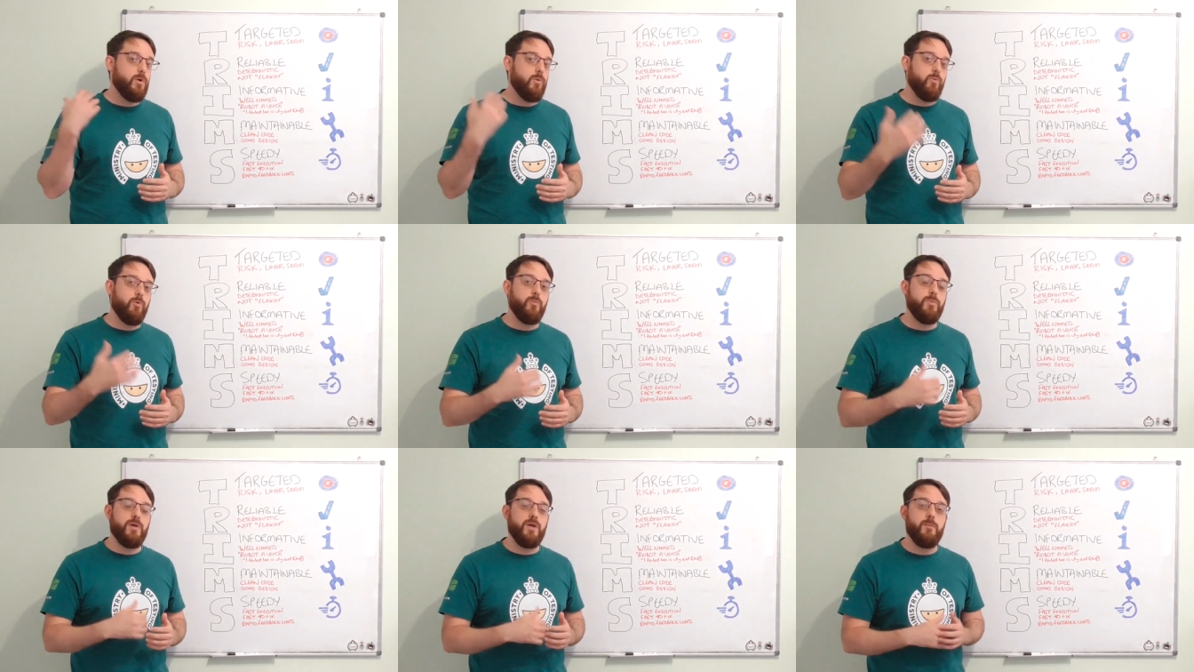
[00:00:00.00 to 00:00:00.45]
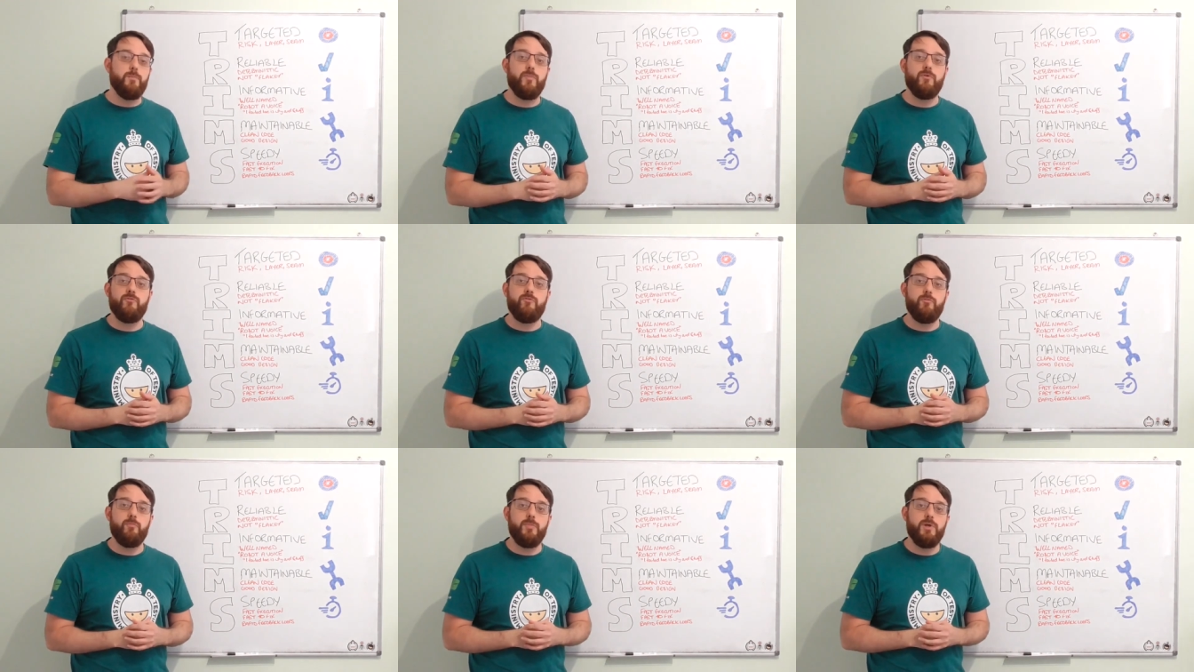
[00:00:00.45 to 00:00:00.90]
will be
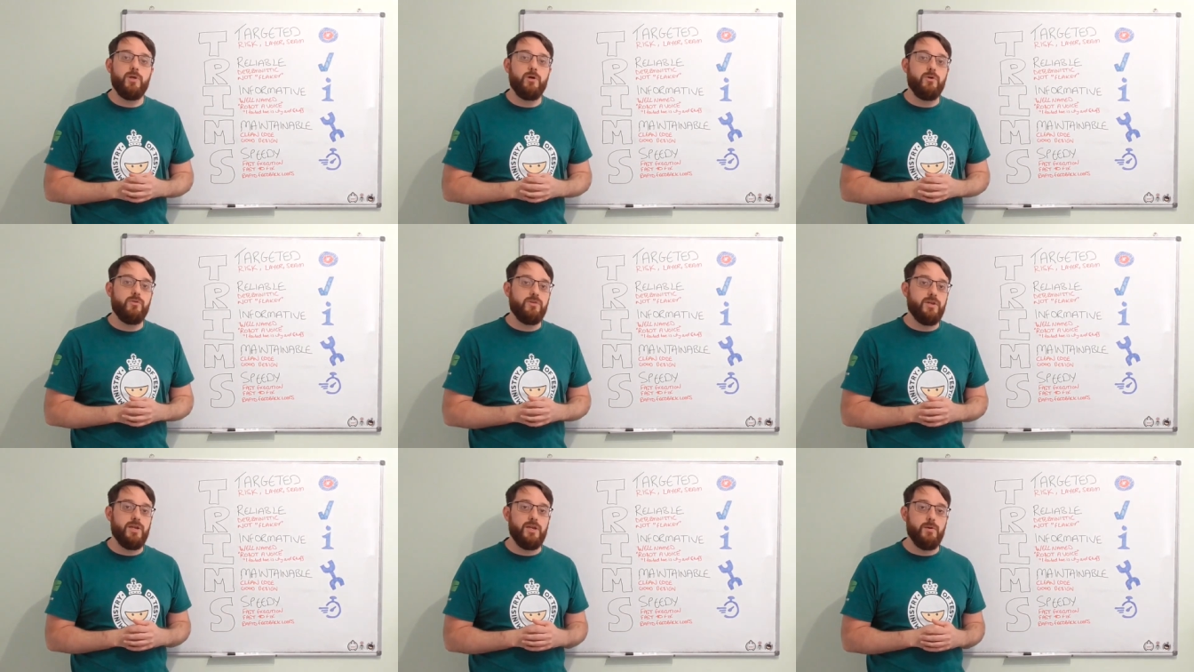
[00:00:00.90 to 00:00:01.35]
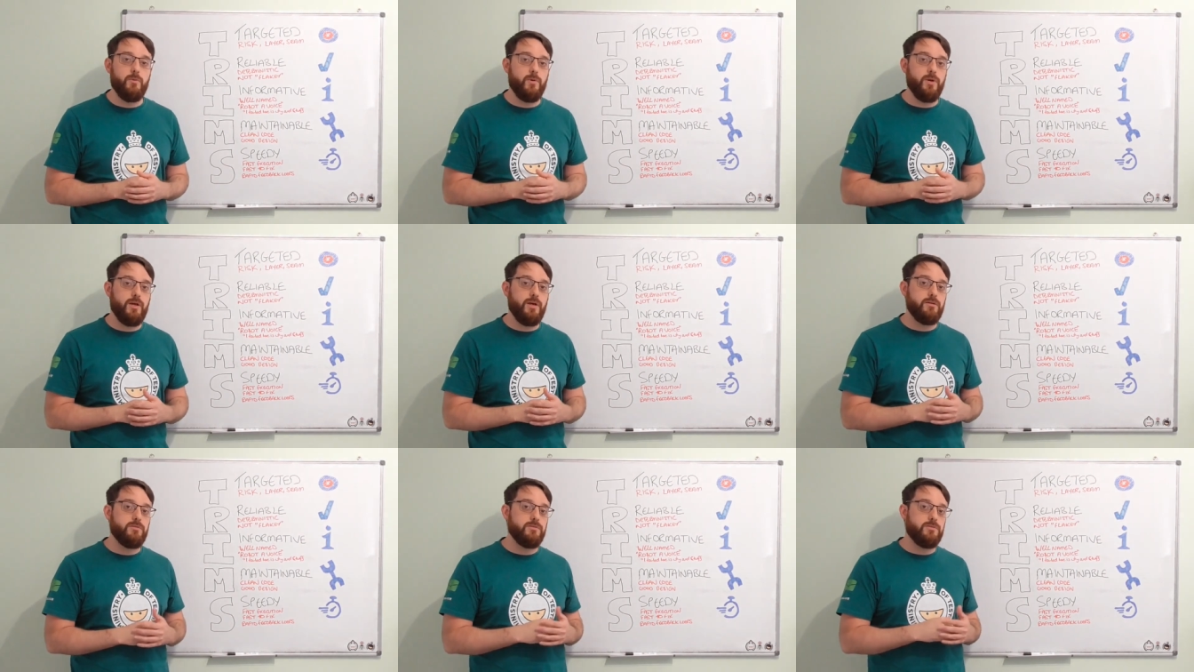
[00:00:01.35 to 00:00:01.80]
above and beyond
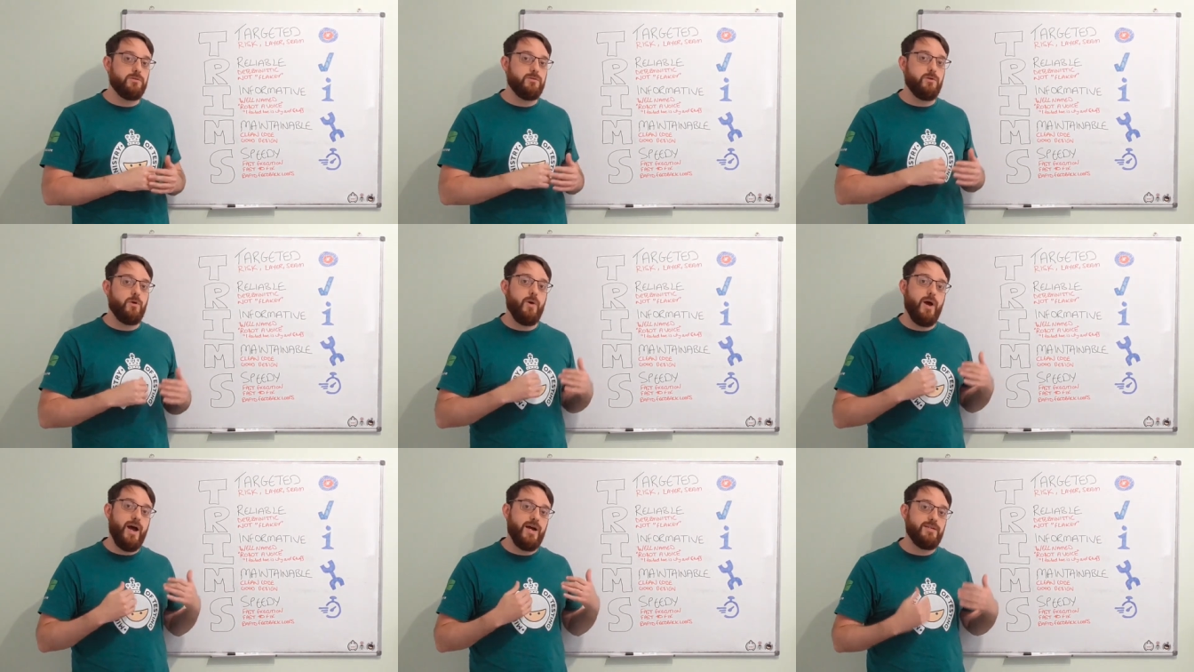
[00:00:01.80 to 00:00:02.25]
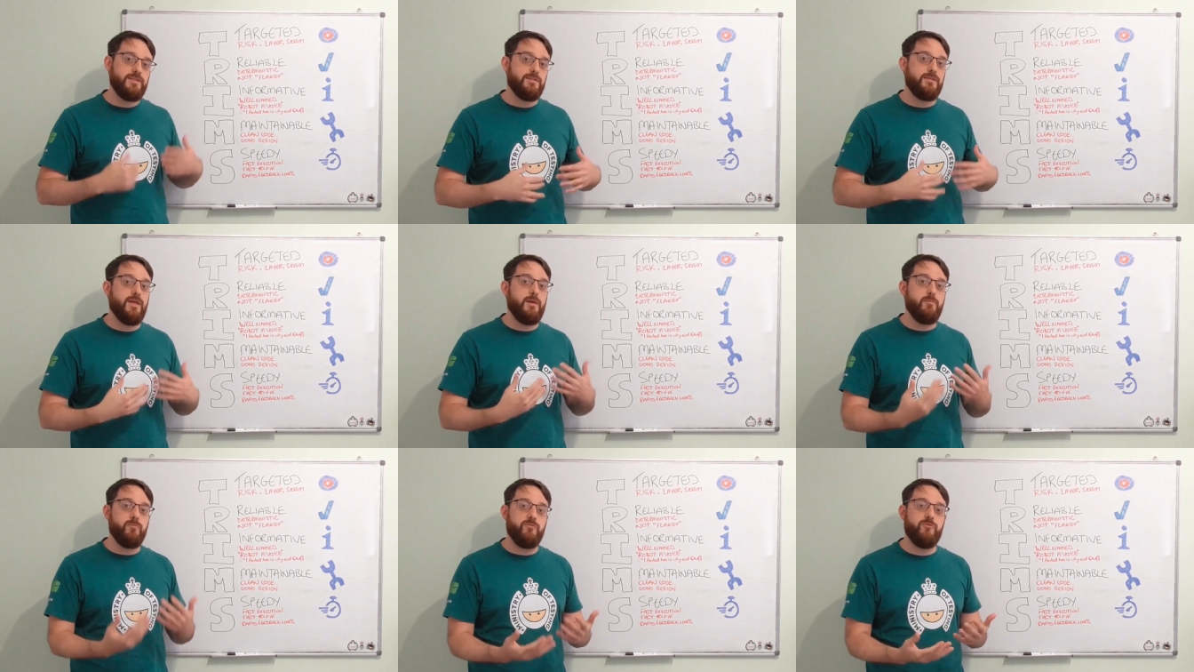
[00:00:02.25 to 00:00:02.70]
anyone else. So ask
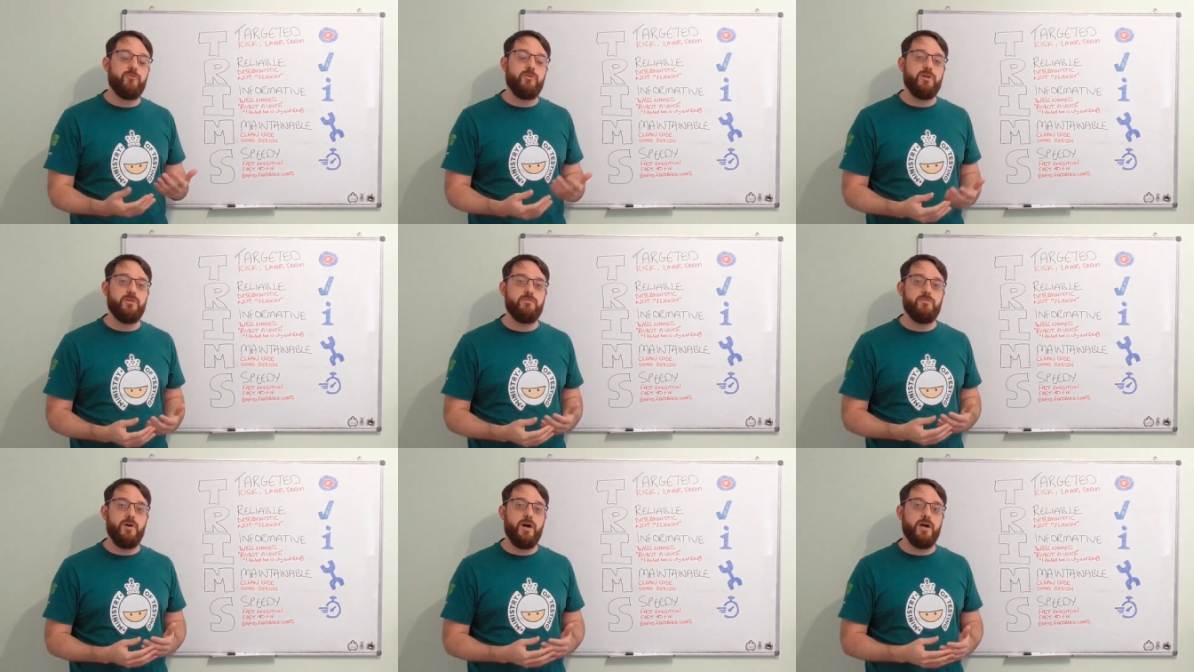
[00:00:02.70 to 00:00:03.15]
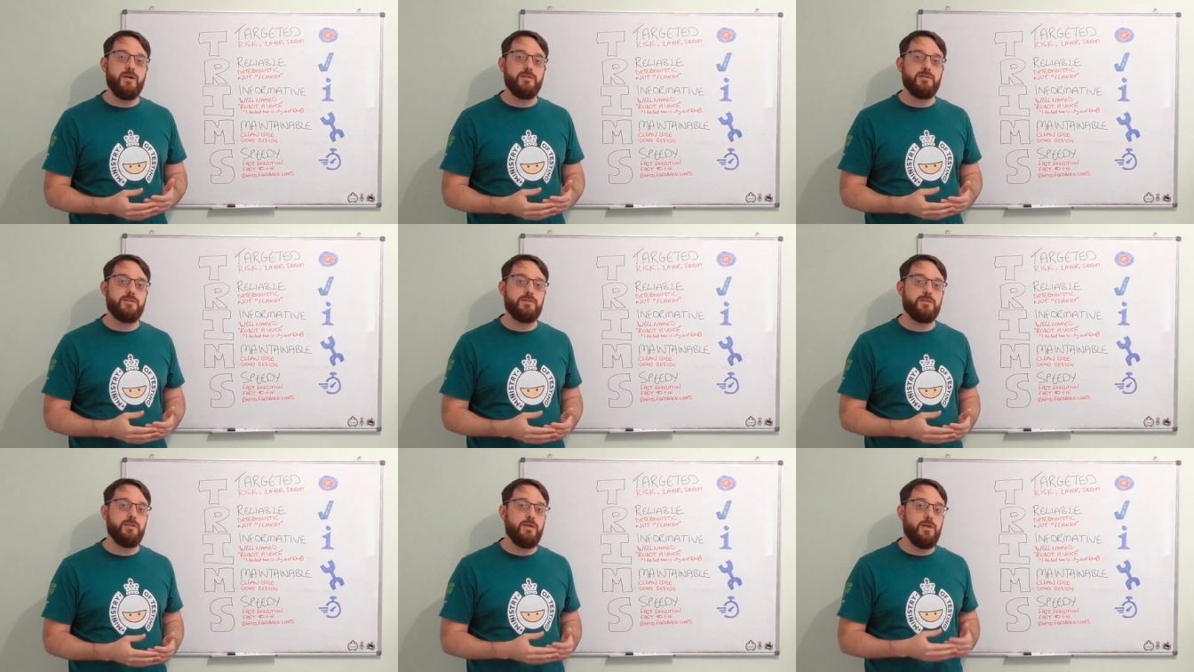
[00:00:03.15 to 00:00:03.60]
them for
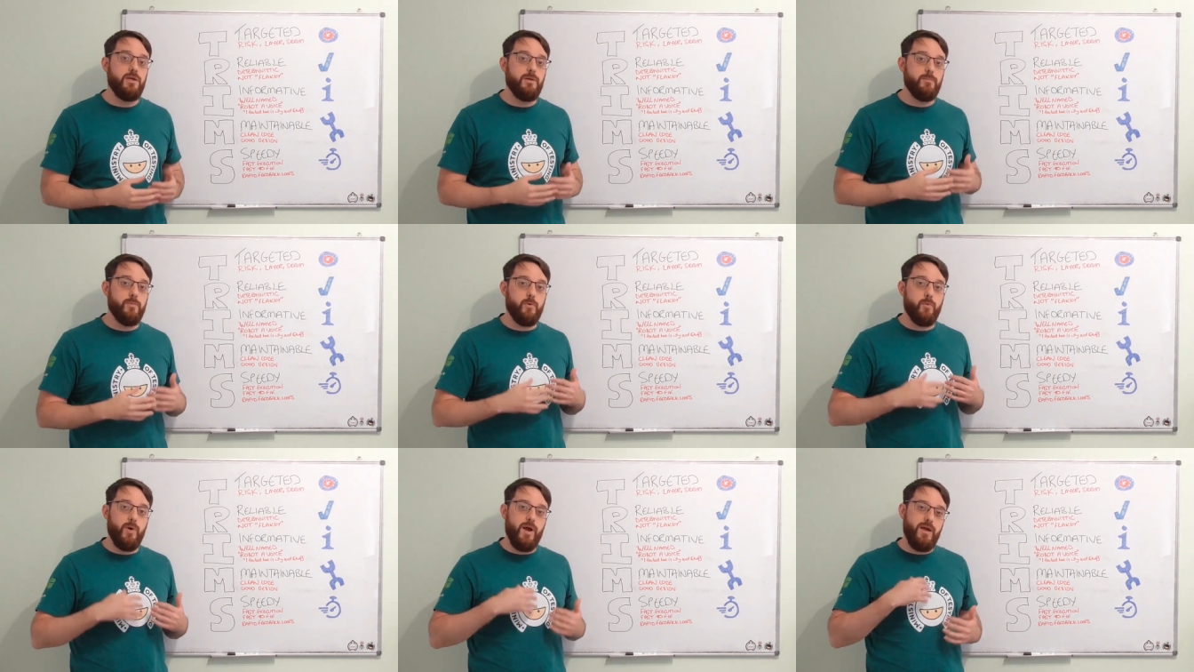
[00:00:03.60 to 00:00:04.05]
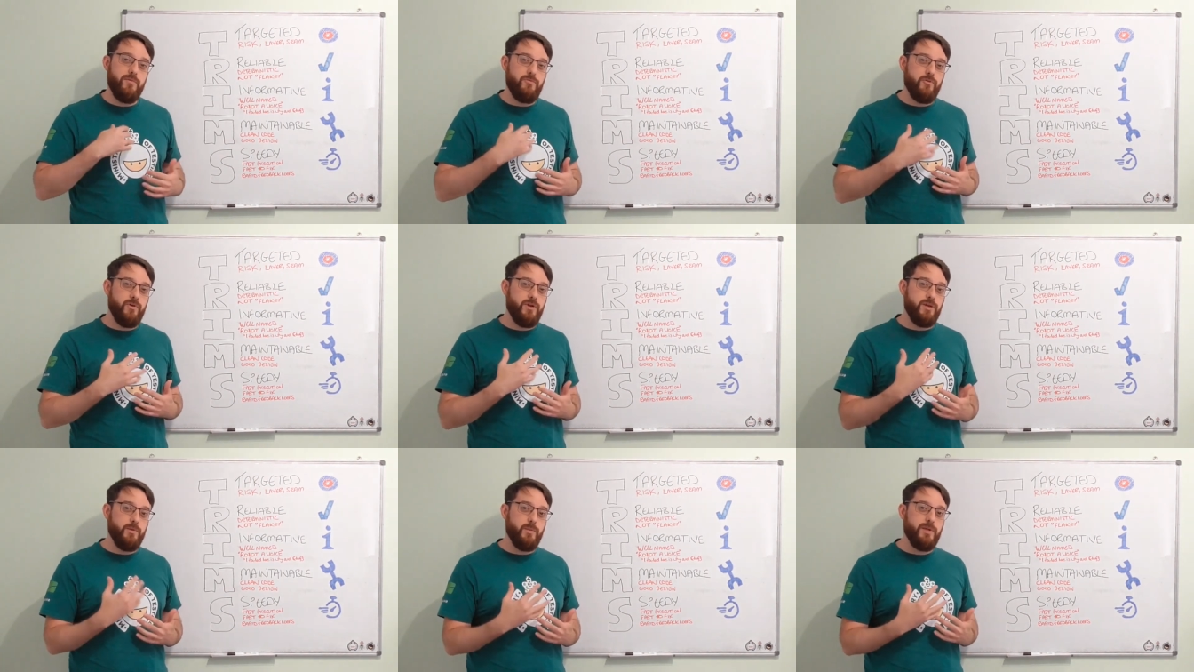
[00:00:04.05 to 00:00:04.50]
advice. But
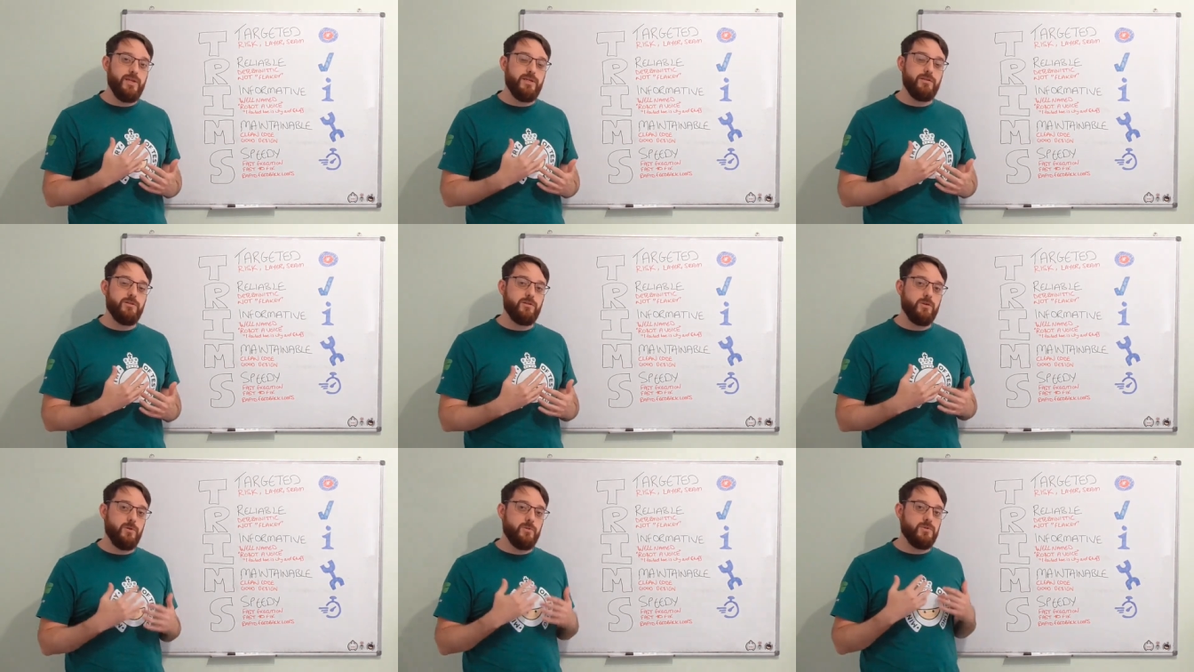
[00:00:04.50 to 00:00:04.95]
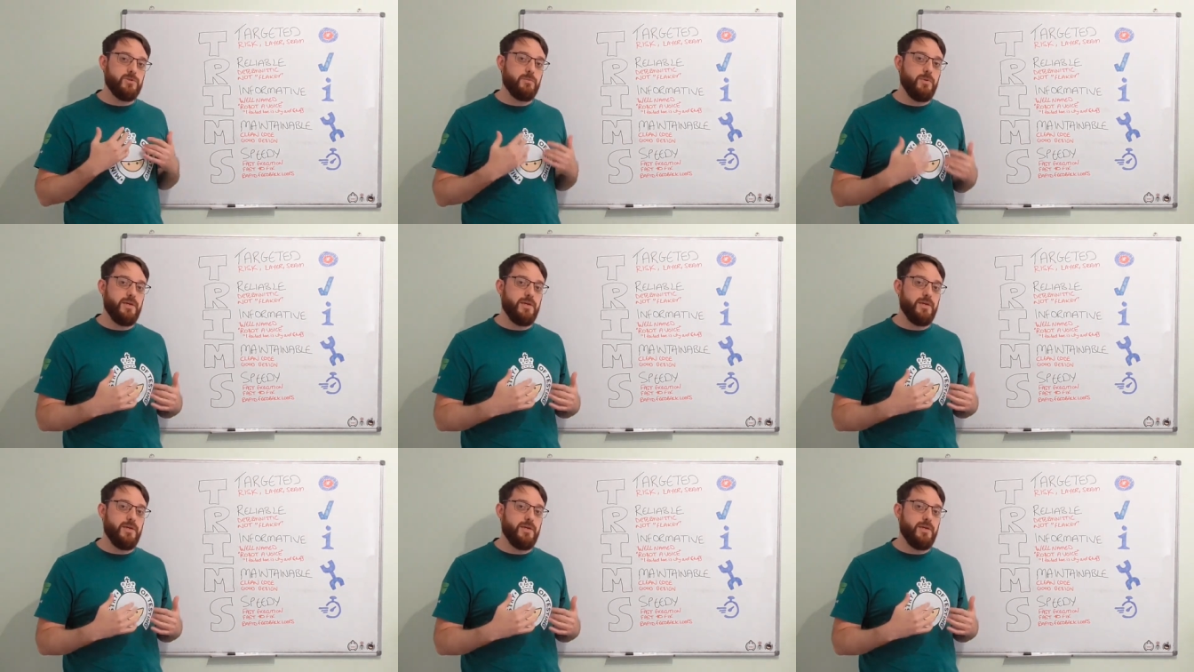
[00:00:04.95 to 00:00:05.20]
whatever we can do to